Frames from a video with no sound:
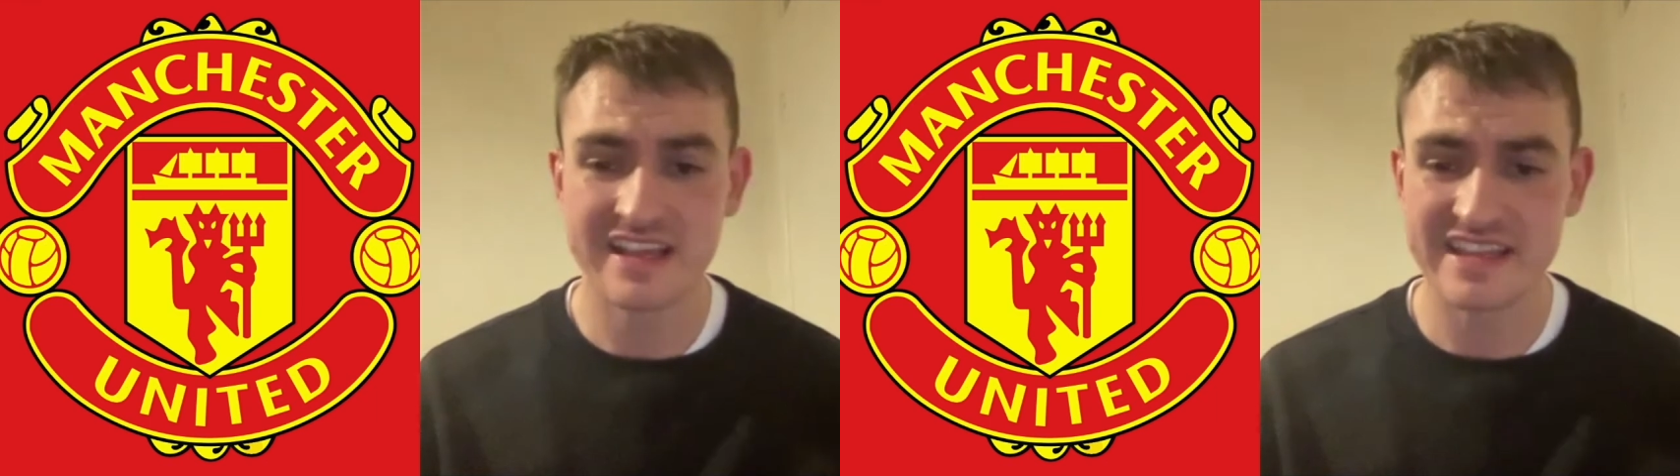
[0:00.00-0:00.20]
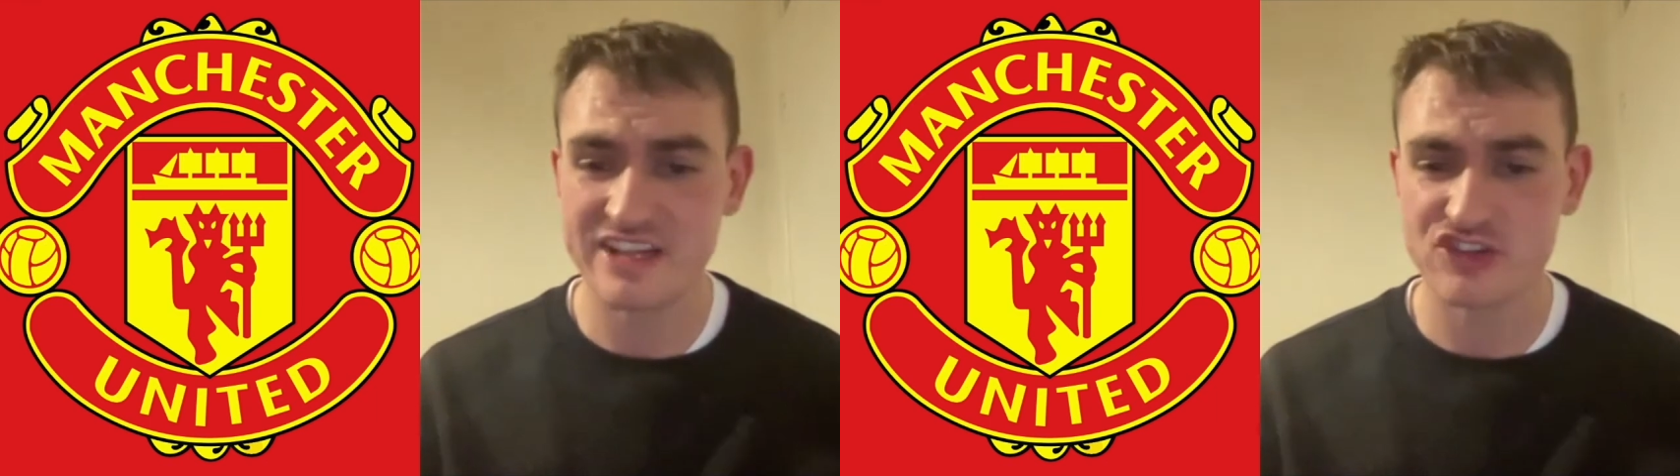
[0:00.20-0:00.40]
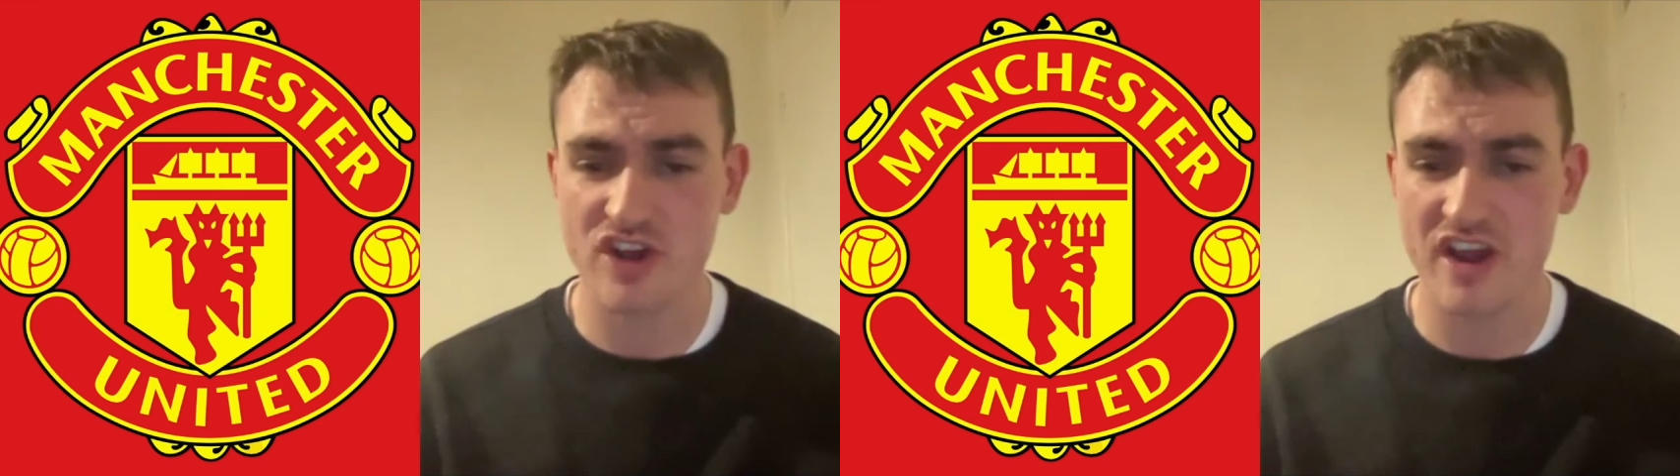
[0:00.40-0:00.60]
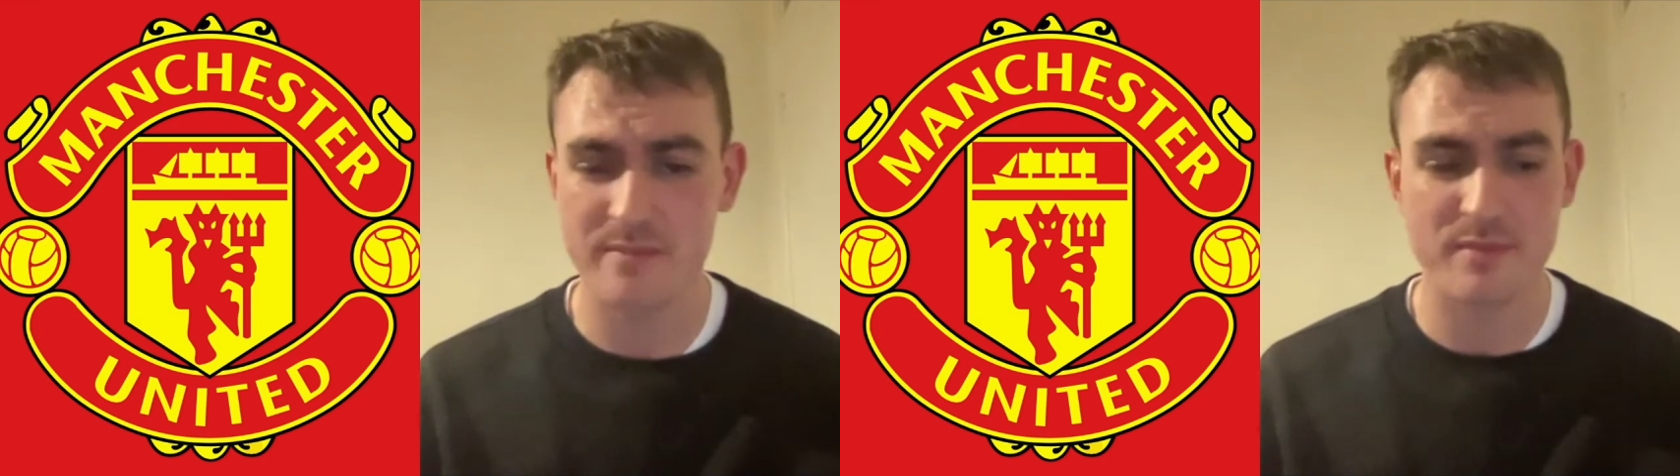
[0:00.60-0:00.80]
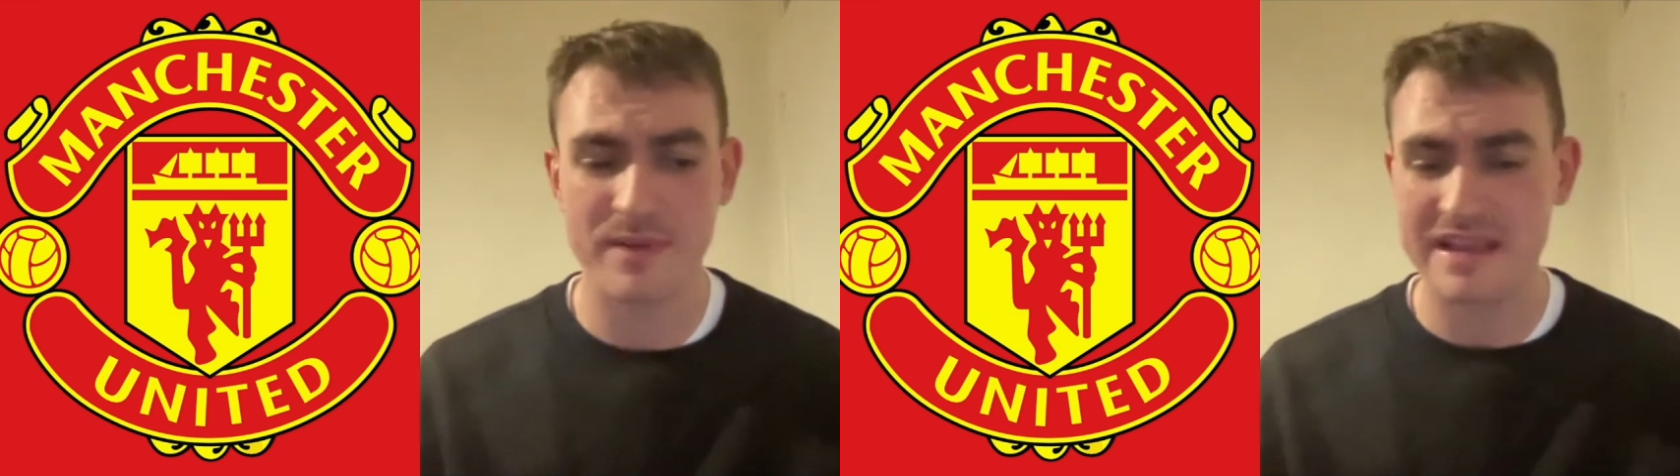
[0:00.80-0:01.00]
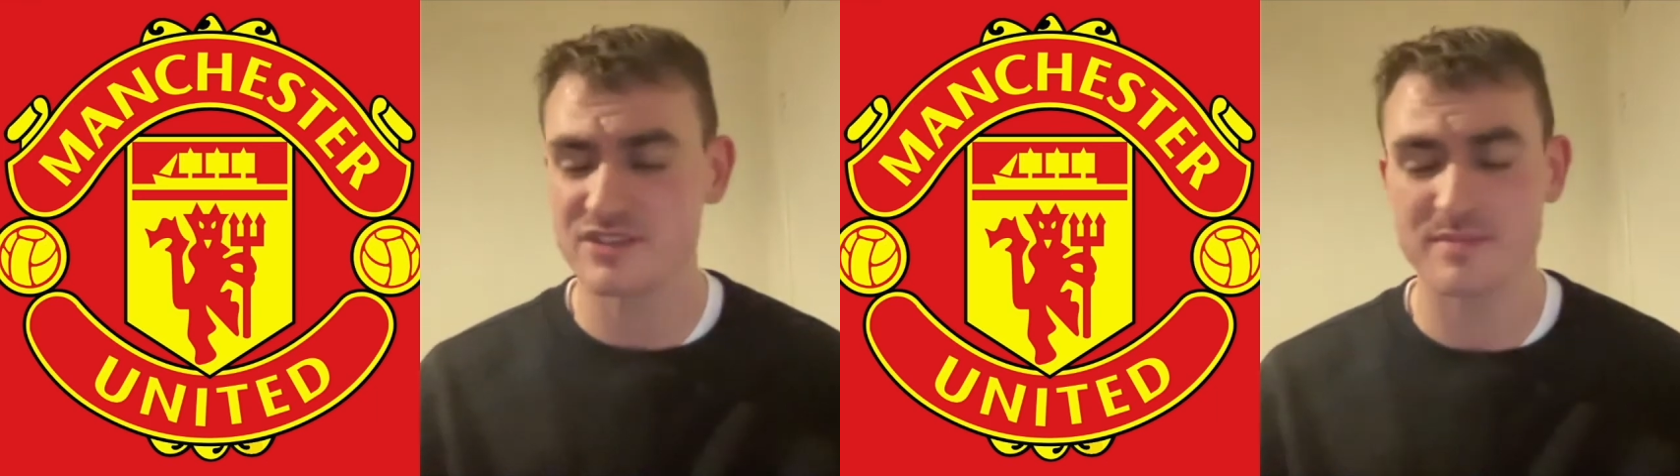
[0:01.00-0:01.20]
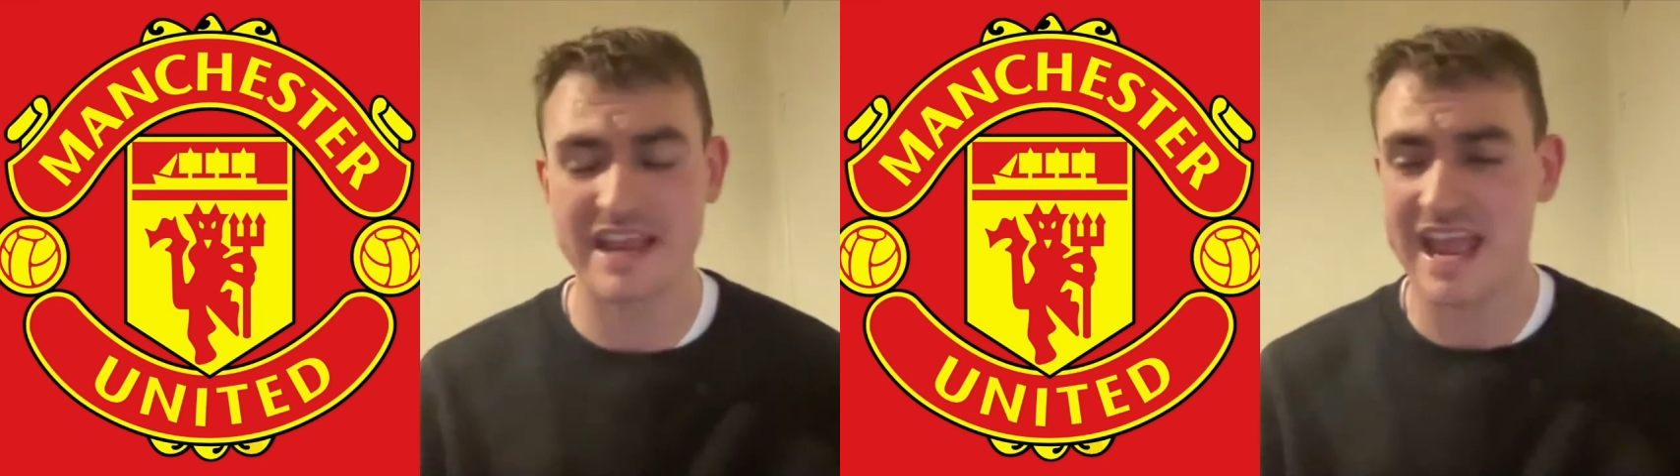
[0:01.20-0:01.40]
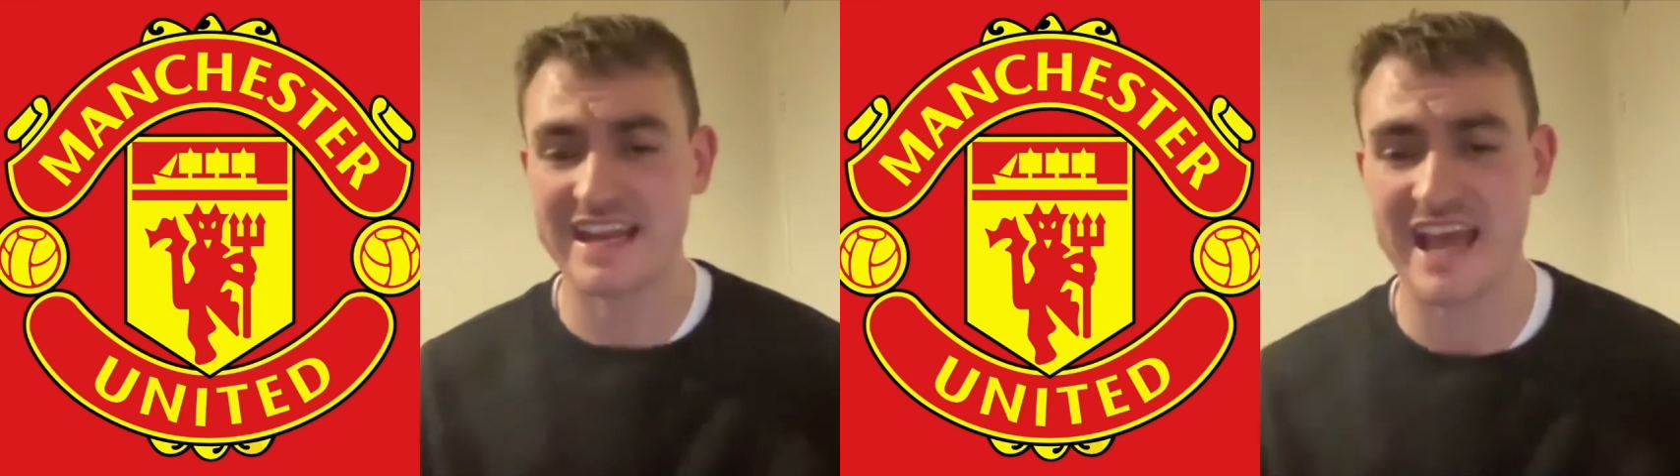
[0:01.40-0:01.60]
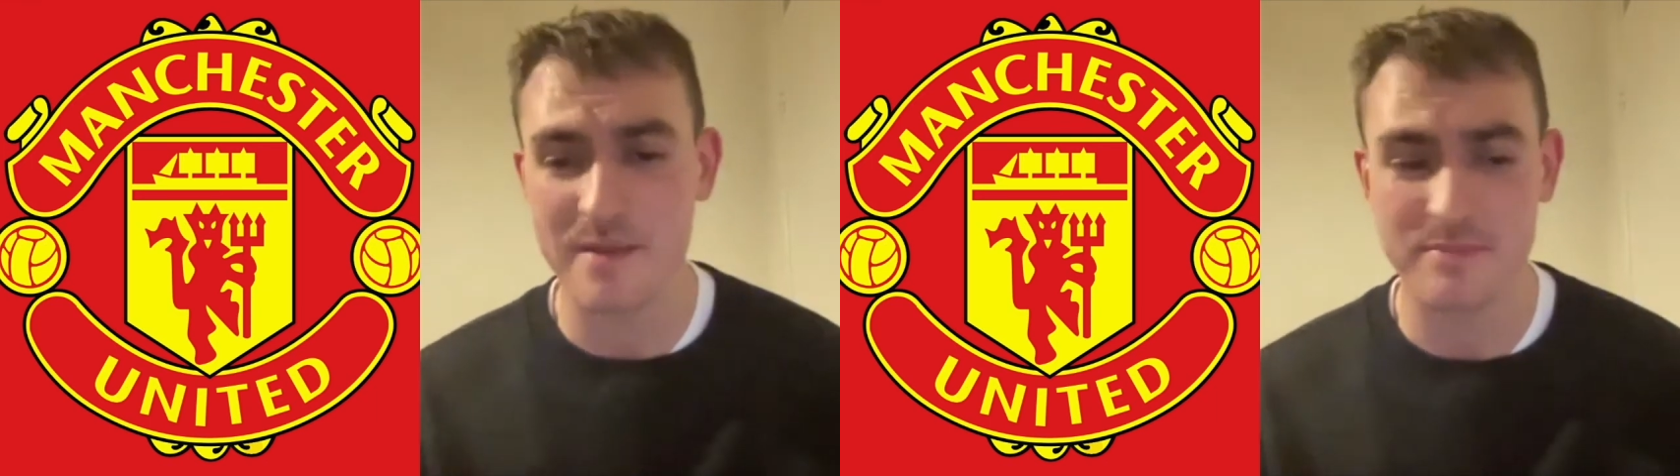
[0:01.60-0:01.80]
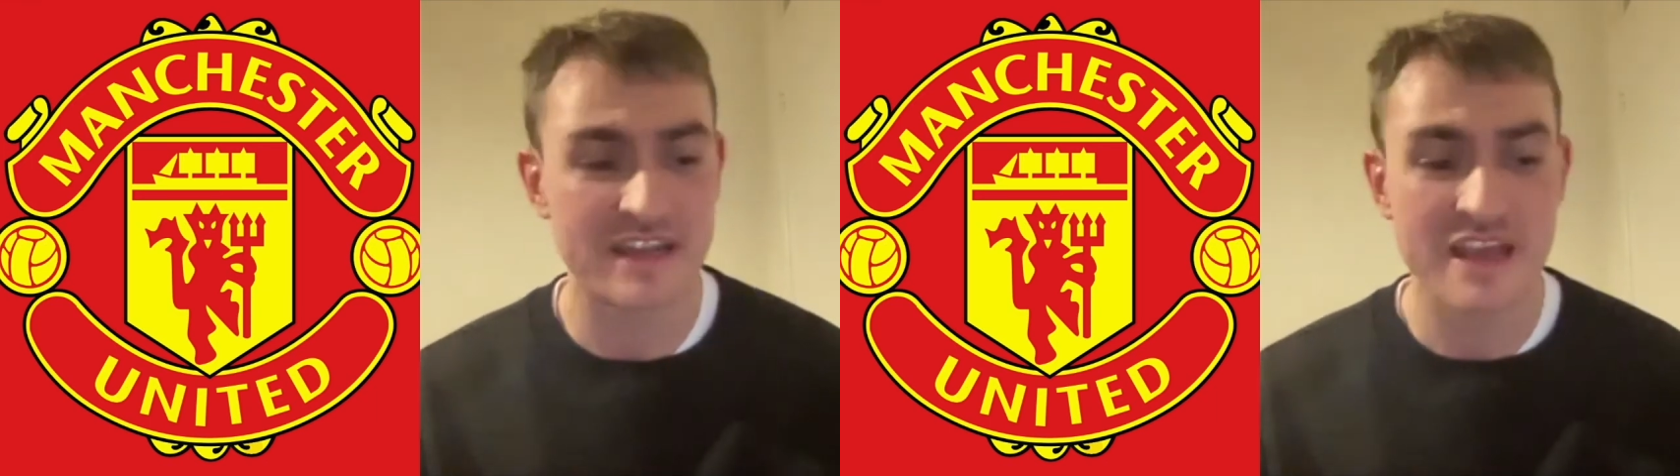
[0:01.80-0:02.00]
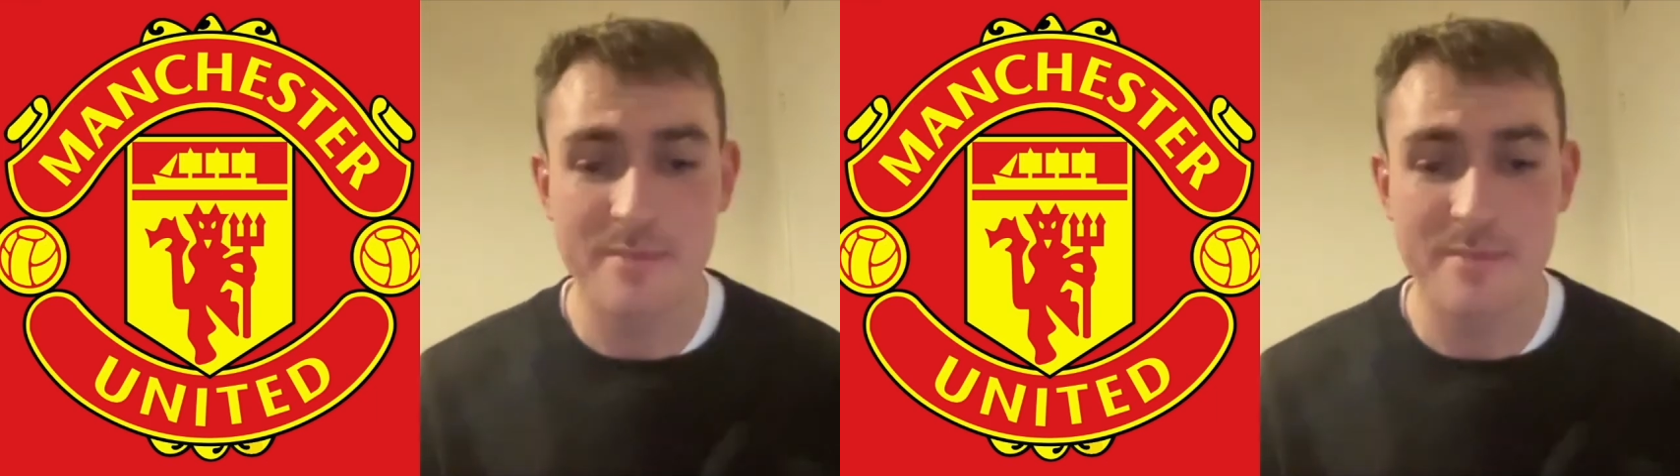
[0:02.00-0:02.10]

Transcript: They're trying, but bless them, it ain't happening.